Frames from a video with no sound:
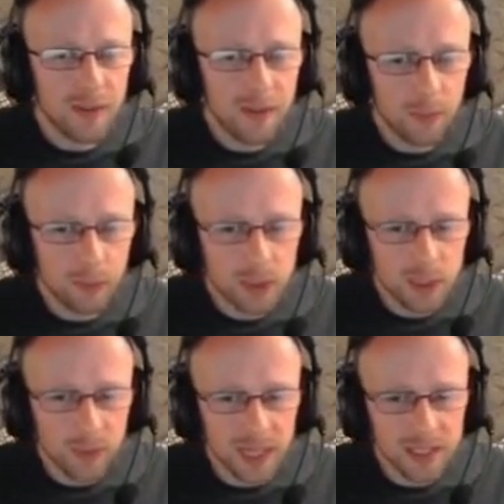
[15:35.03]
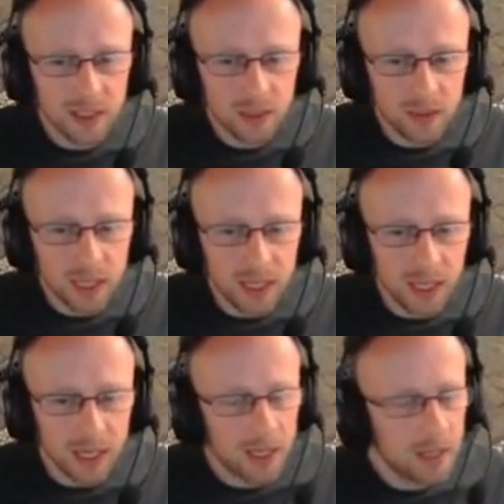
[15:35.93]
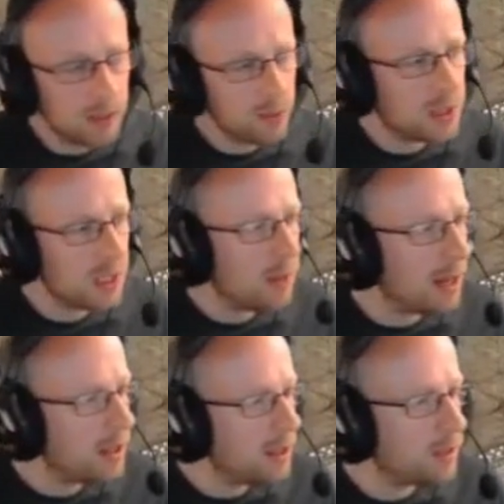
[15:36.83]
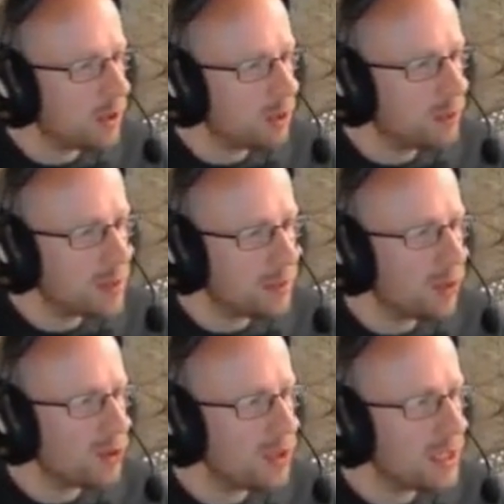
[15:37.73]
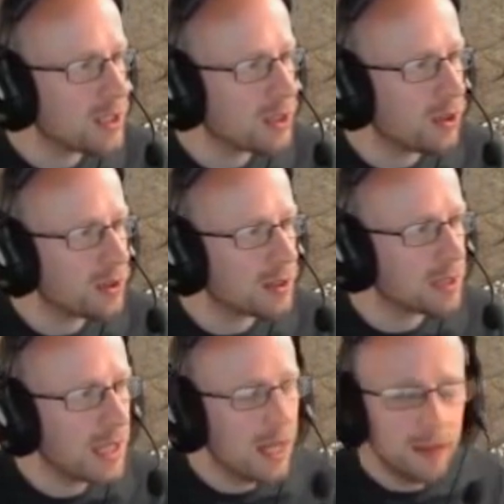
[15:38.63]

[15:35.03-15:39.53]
If I was to place a unit here, you'd see my unit becomes moderately disordered.